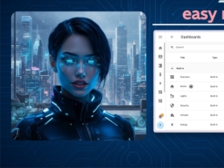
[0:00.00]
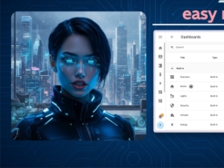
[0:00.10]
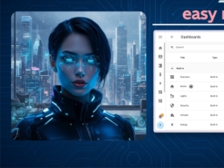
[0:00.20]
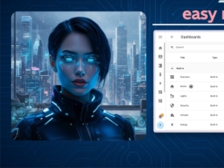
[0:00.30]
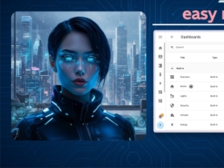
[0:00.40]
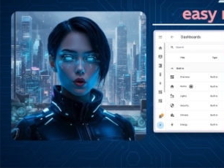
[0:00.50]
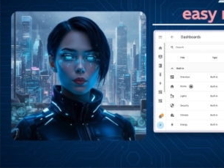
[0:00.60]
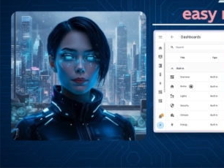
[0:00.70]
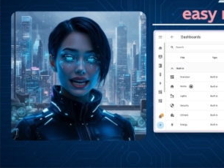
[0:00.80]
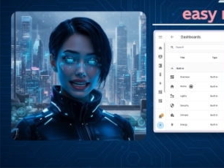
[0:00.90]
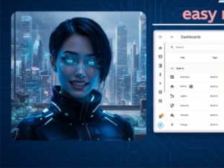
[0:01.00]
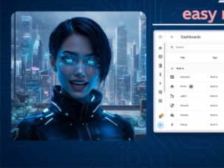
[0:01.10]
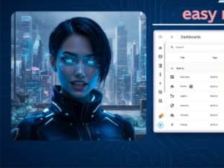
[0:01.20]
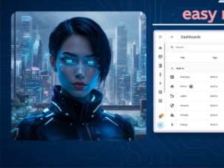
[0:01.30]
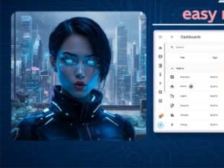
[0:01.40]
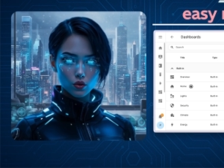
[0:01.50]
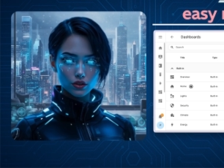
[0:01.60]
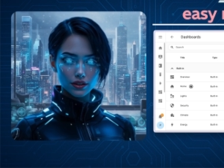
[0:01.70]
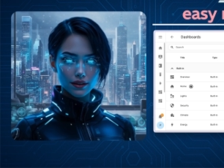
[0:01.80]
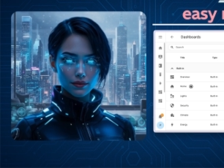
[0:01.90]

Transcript: uniform main dashboard,